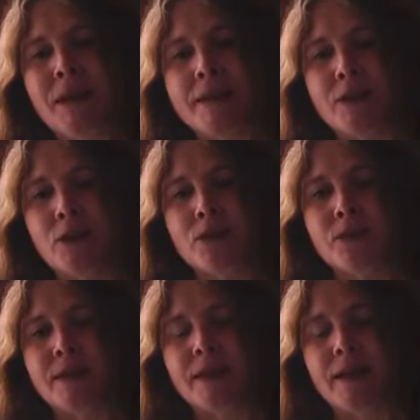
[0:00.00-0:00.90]
It's
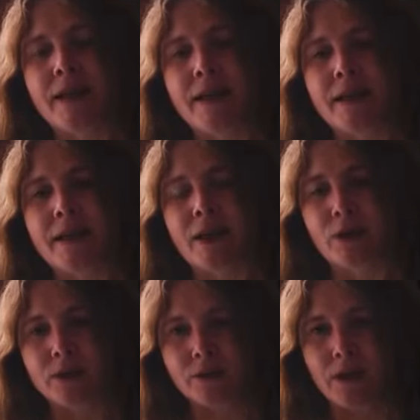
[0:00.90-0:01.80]
used in a
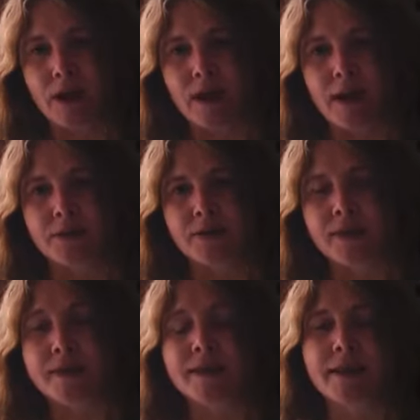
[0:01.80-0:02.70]
lot of high-end
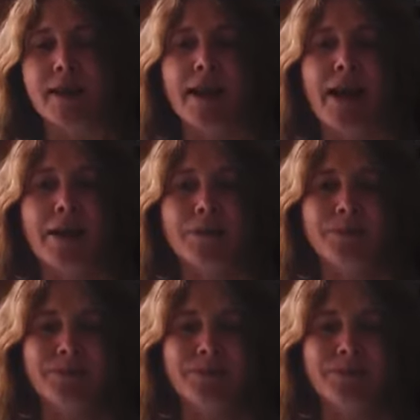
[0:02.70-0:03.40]
skincare.